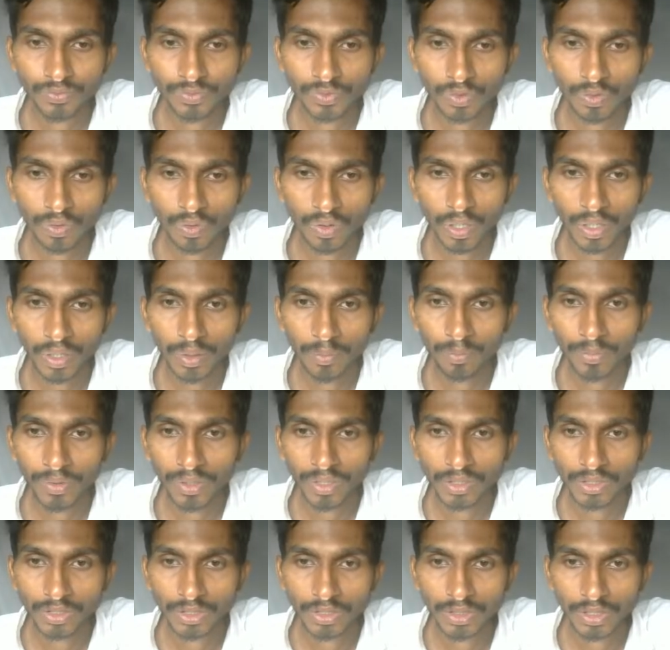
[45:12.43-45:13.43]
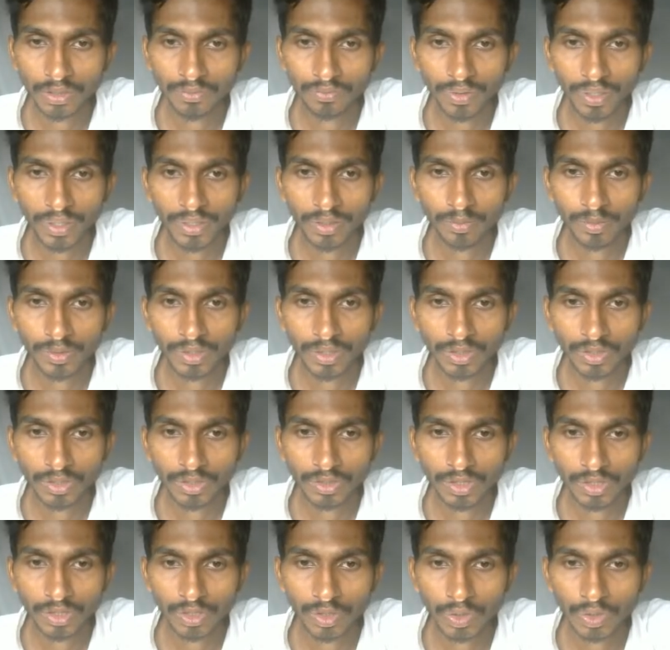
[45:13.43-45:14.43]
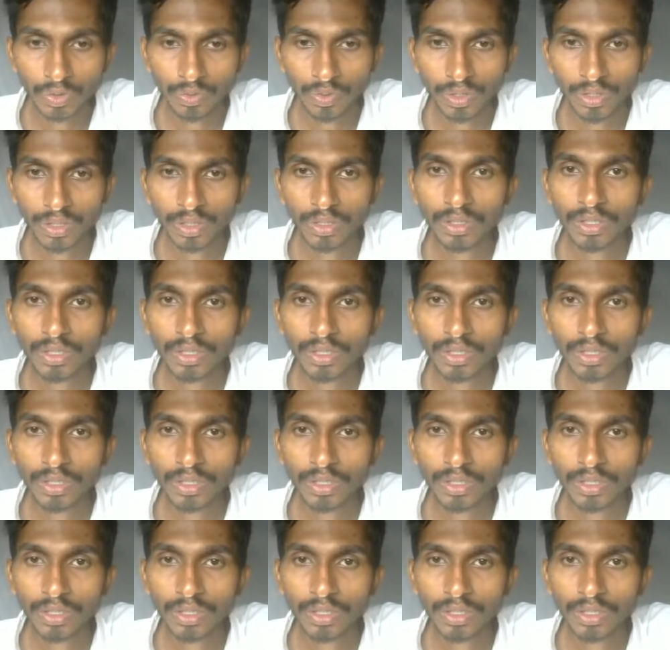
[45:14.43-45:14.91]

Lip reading: Okay, PNG and file PNG secure URL.